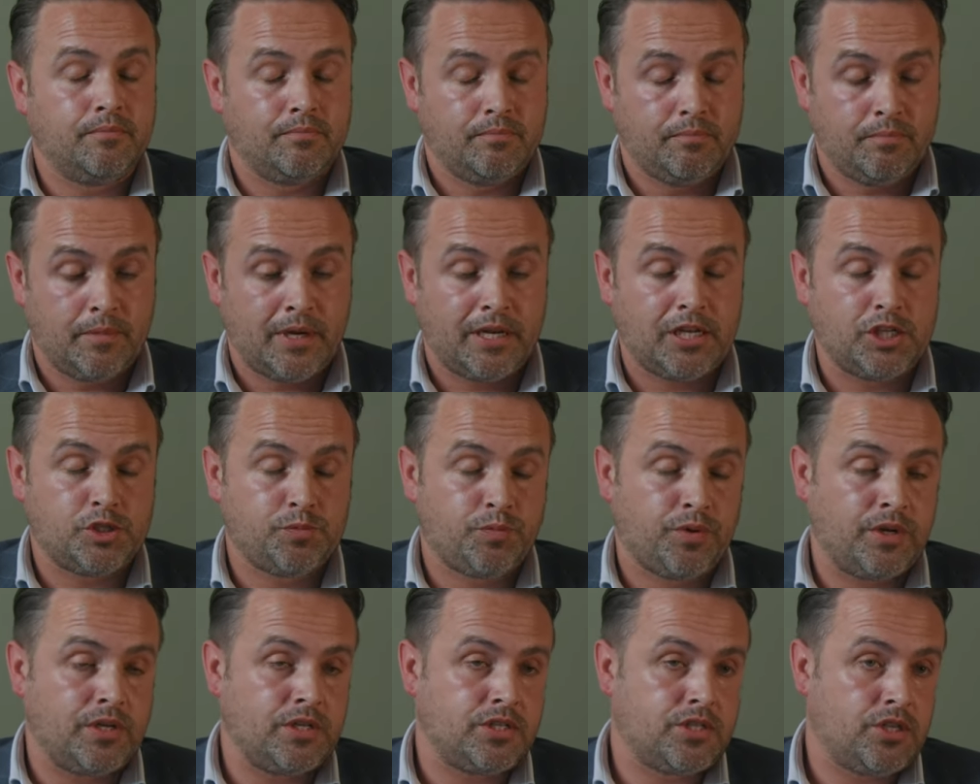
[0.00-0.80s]
managed
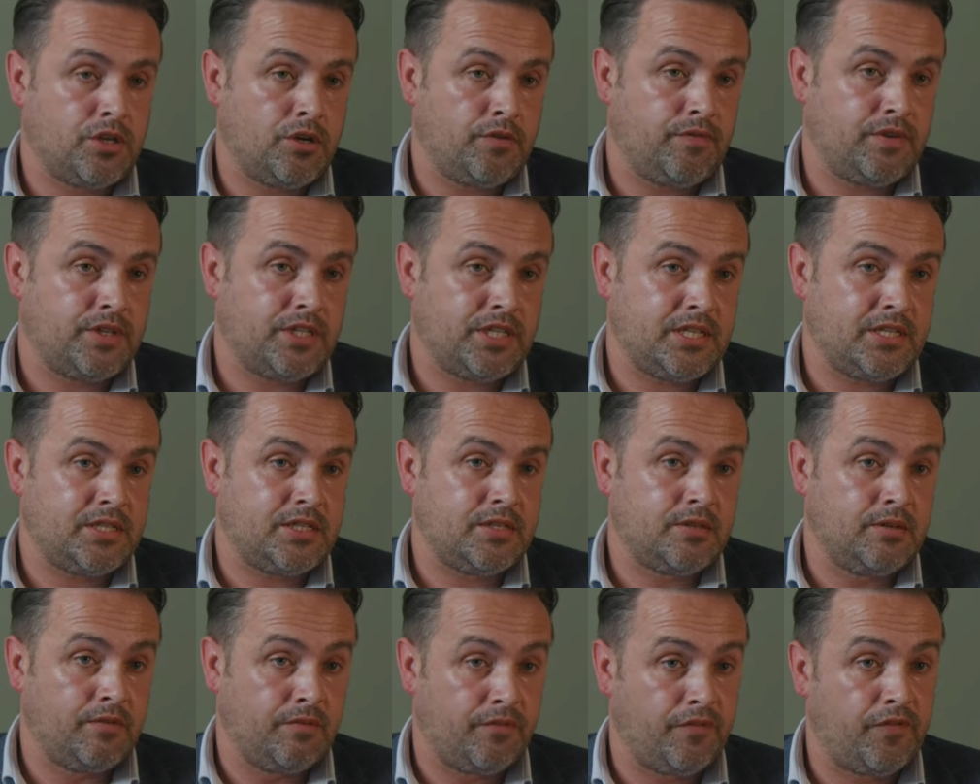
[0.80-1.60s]
print
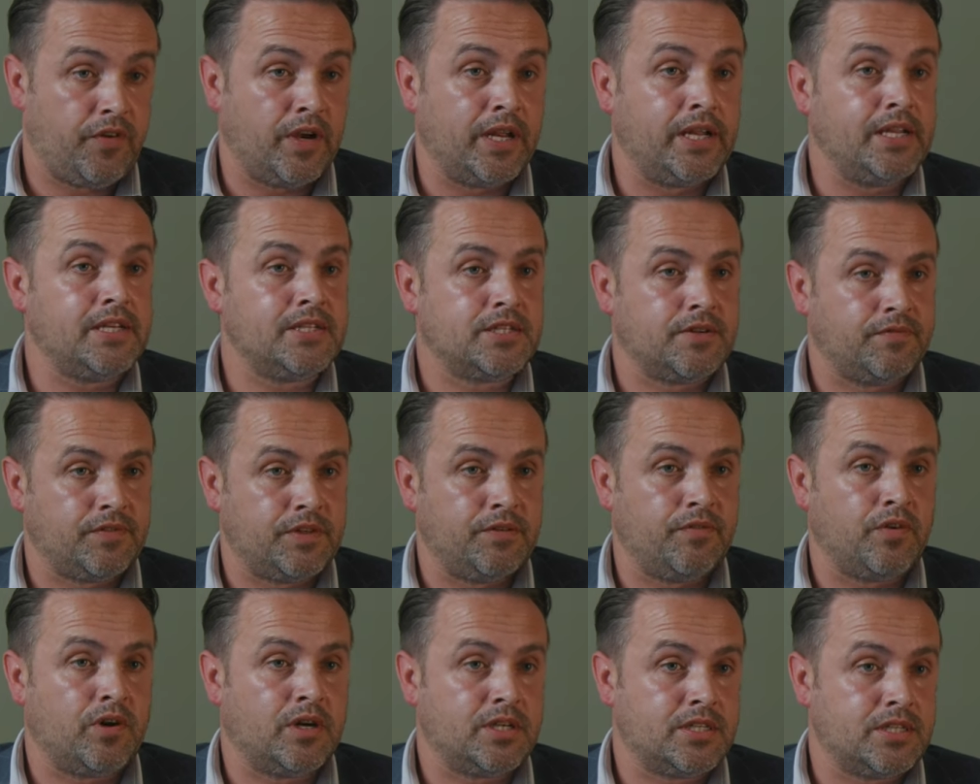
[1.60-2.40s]
services and the fleets of
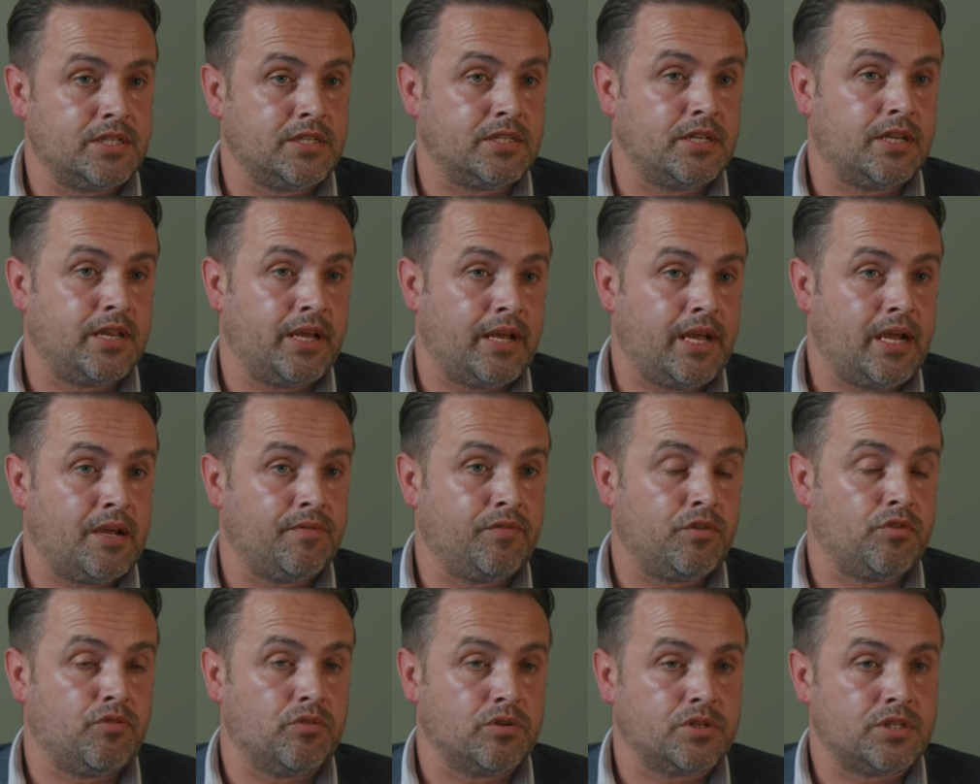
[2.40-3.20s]
devices that they have
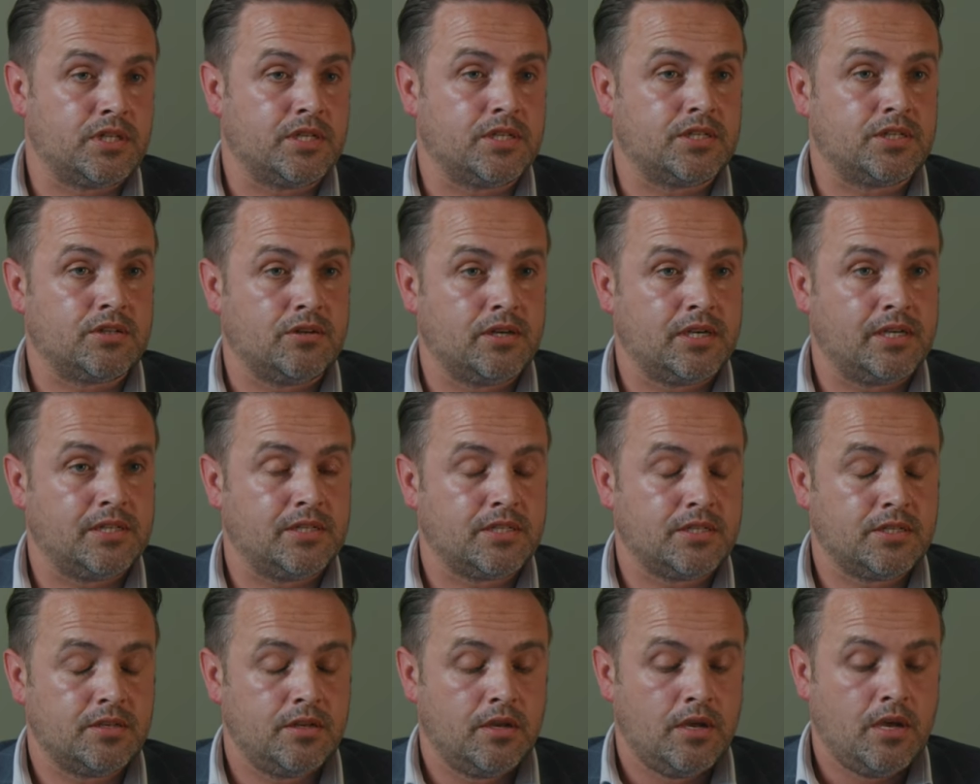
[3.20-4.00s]
across their
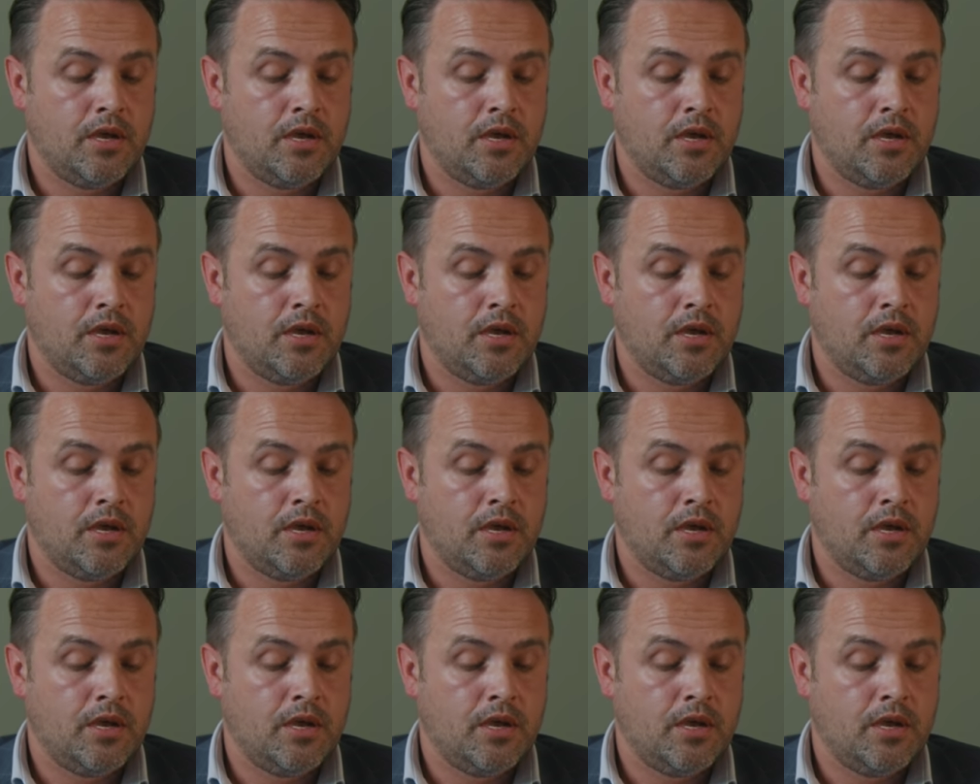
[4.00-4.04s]
sites.